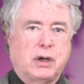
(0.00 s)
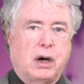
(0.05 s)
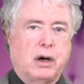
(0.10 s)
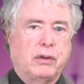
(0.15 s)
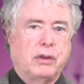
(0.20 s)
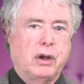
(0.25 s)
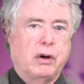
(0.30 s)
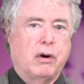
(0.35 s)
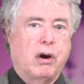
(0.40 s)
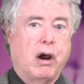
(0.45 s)

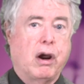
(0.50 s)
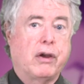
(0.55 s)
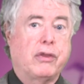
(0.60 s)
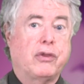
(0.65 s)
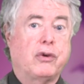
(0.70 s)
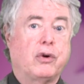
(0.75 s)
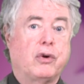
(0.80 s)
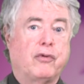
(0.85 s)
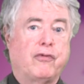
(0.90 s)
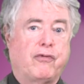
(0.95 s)
are there
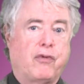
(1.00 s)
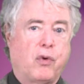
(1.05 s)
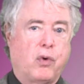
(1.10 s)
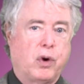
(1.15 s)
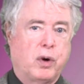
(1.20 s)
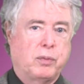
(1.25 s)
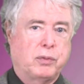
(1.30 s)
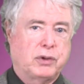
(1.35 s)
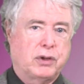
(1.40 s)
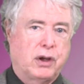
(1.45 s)
other
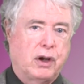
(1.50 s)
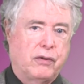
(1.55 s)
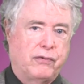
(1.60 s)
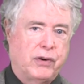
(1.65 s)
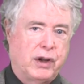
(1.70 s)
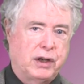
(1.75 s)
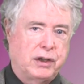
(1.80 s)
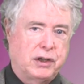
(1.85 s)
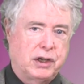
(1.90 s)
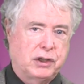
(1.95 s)
forms
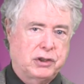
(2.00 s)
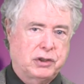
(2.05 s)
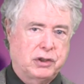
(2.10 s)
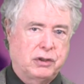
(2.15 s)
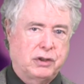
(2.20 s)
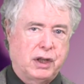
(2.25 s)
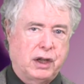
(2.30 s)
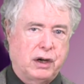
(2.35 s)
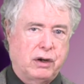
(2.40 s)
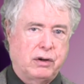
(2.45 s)
of
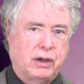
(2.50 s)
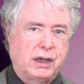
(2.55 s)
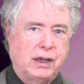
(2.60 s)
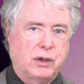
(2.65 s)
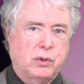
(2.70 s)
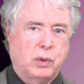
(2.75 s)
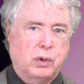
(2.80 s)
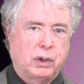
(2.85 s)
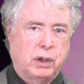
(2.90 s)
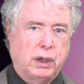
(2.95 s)
addiction that are
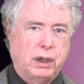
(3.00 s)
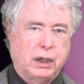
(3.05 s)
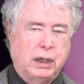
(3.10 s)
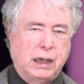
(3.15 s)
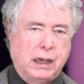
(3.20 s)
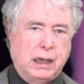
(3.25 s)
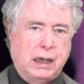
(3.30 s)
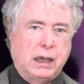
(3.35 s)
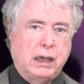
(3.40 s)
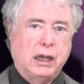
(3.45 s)
equally
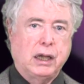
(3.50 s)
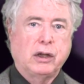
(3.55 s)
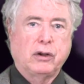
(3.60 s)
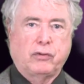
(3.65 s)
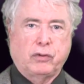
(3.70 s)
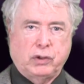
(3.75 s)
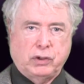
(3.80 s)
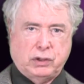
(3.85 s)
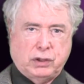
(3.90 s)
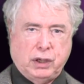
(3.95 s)

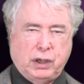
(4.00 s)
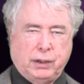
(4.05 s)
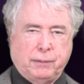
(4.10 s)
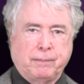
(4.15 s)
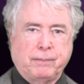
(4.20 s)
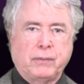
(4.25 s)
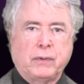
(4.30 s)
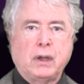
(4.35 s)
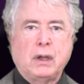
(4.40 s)
interesting